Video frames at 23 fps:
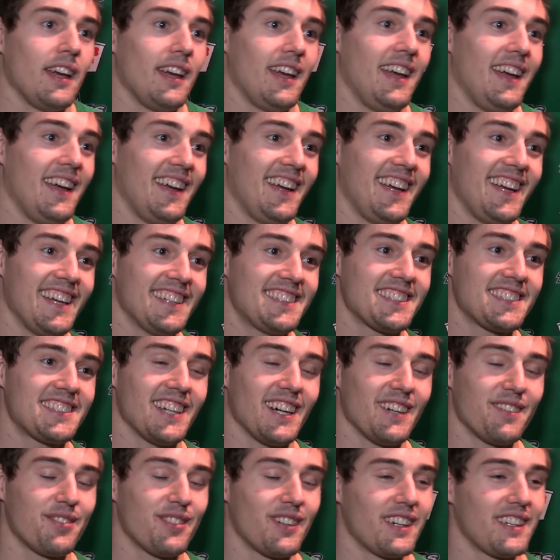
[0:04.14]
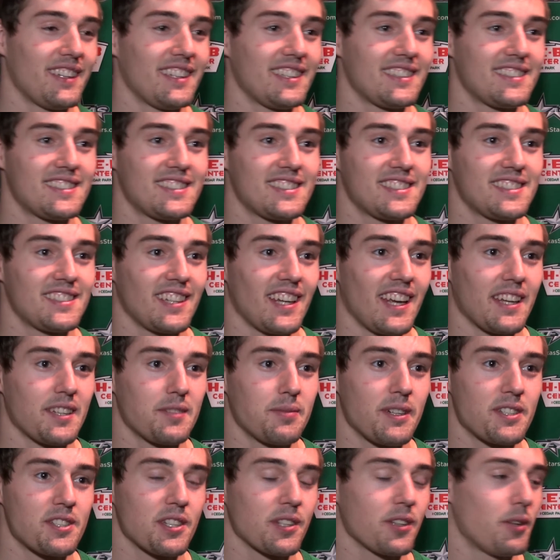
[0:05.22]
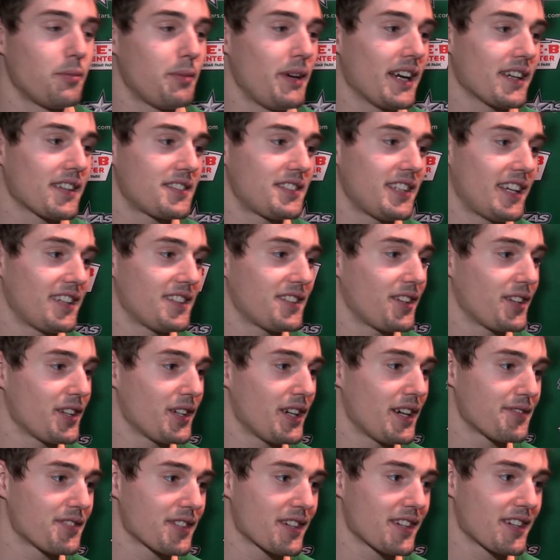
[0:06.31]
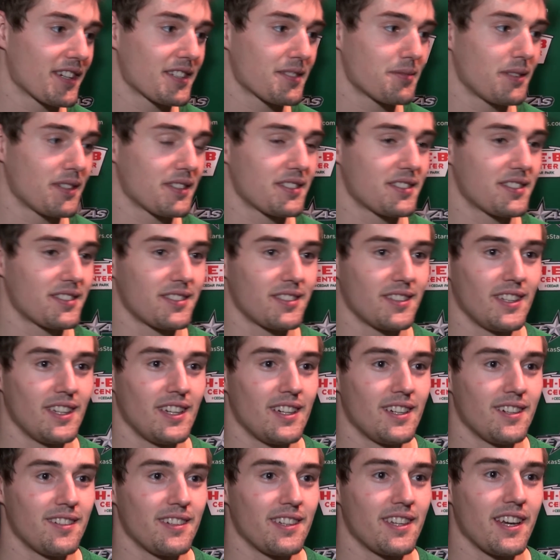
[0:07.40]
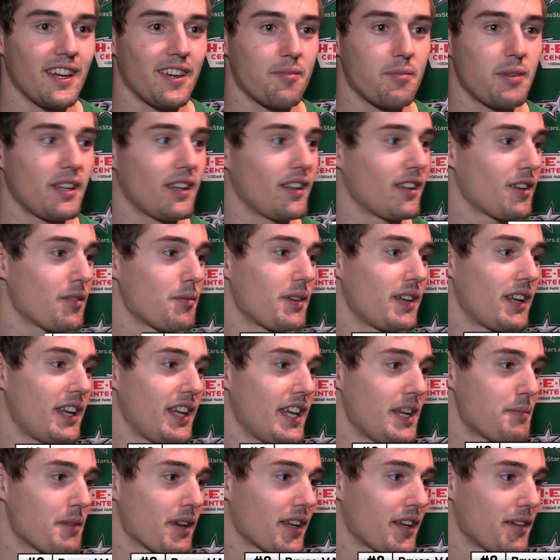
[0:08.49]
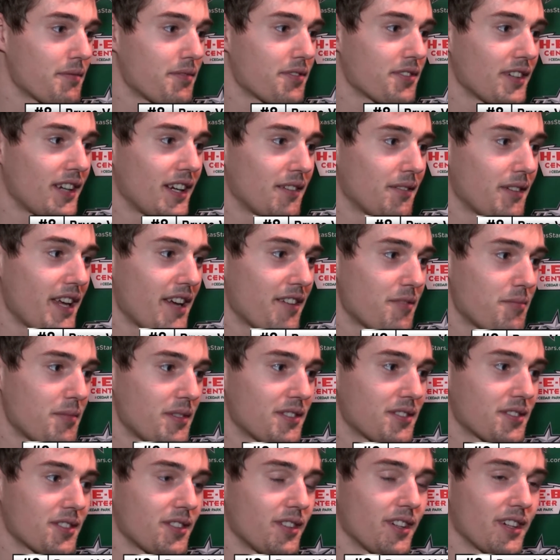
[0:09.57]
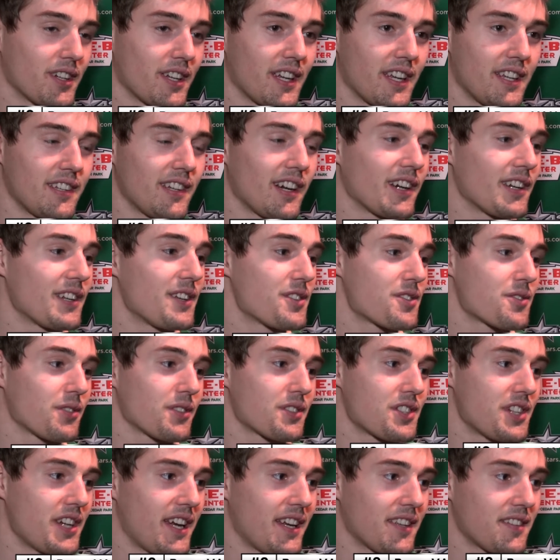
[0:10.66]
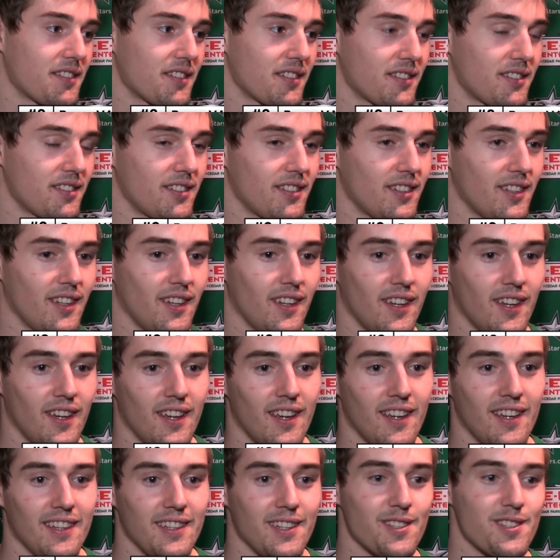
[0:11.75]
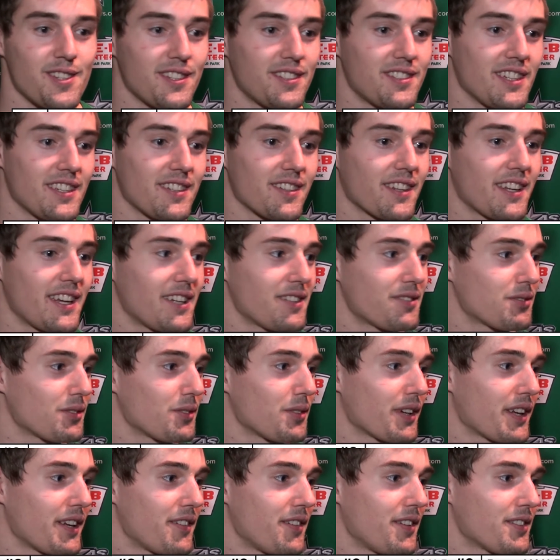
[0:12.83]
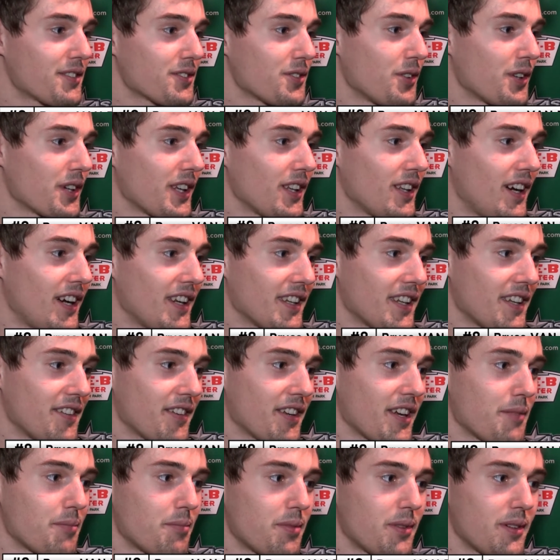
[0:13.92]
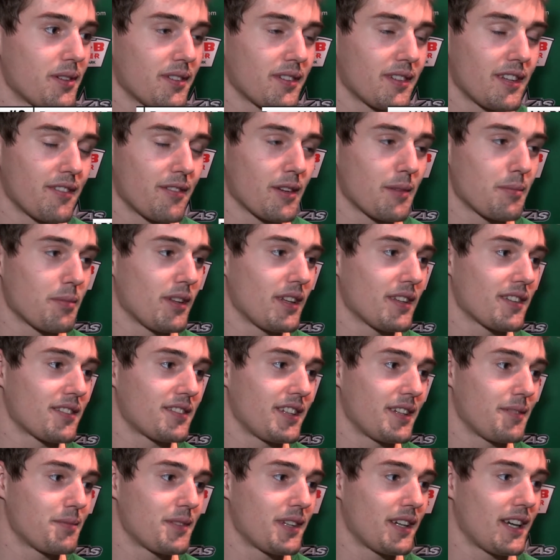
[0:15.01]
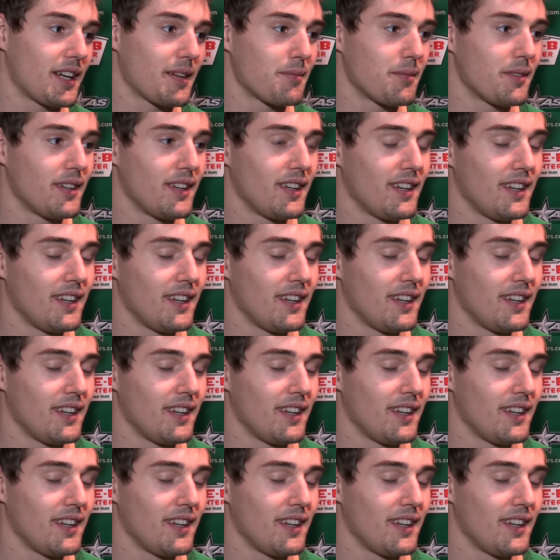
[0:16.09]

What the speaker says: It's a tough one. It's especially going back to San Antonio after Christmas. We've kind of been a little bit anemic up front. We haven't been scoring and getting our usual chances. Usually it's the other case where we're scoring a lot and giving up a lot at the same time.